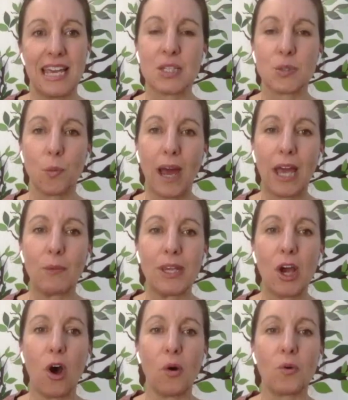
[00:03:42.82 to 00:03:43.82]
It's why we
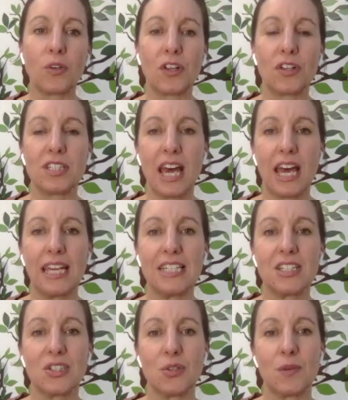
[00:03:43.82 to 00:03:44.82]
hold on
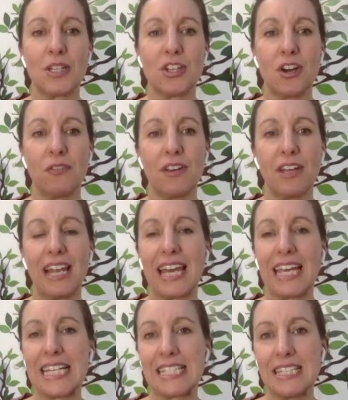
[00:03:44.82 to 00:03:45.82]
tight to each other
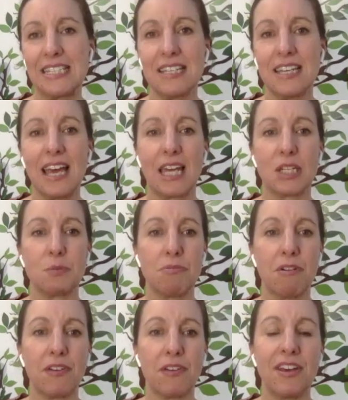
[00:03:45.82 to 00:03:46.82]
like sister and
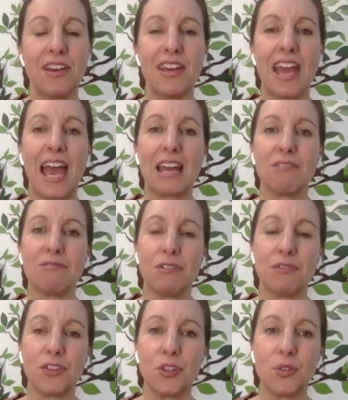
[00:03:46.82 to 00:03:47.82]
brother and
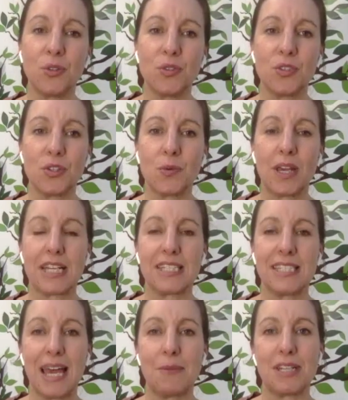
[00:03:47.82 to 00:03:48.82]
refuse to
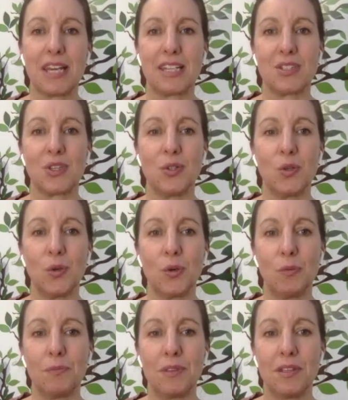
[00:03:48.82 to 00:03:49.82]
accept as the
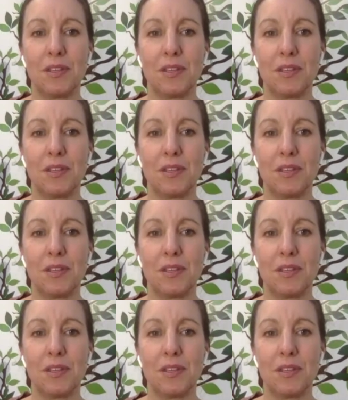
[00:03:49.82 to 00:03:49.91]
norm